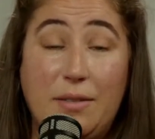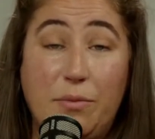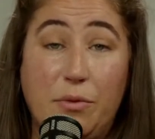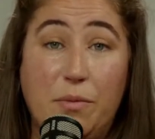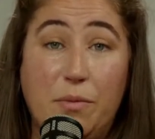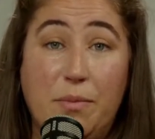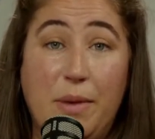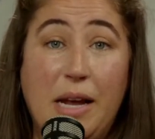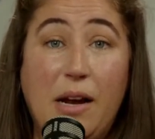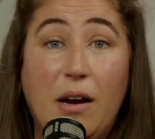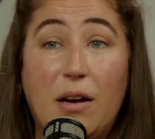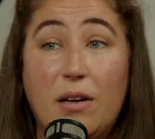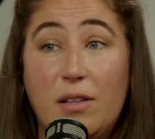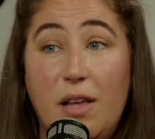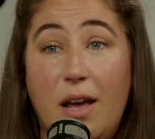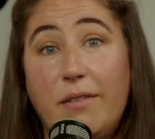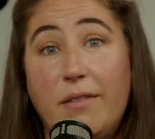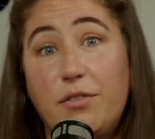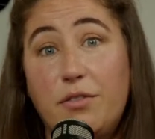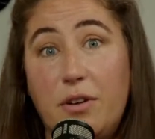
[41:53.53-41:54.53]
It would make our
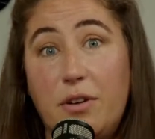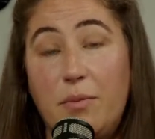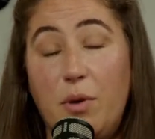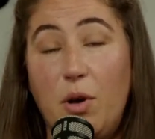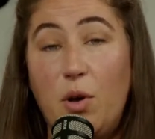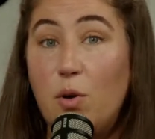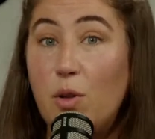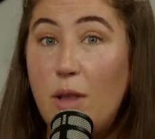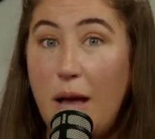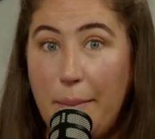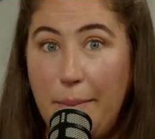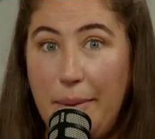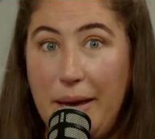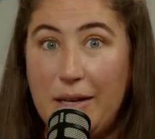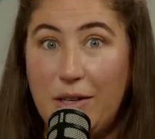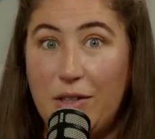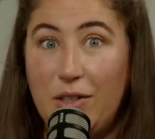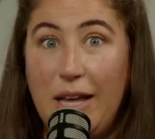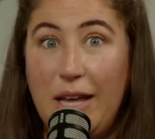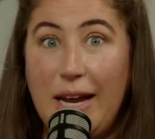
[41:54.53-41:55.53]
live stream a whole lot
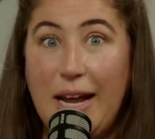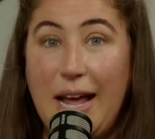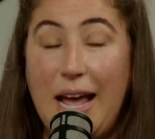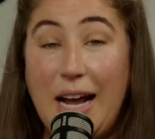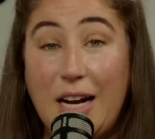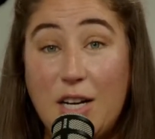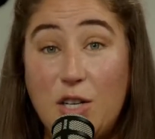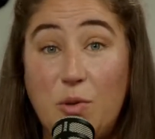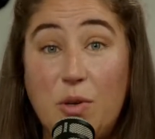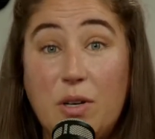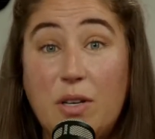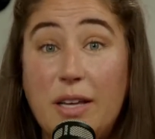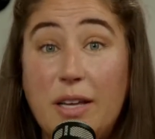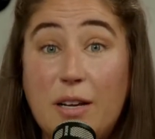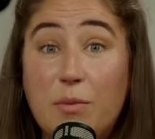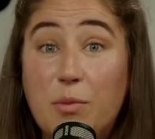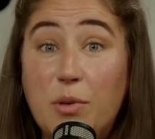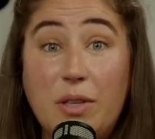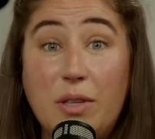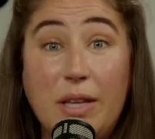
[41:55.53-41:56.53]
better, like actual
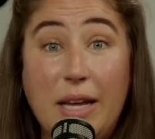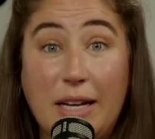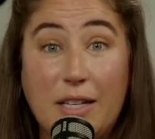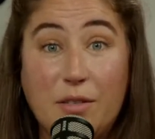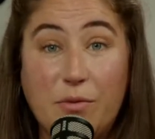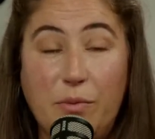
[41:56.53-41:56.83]
clickable links.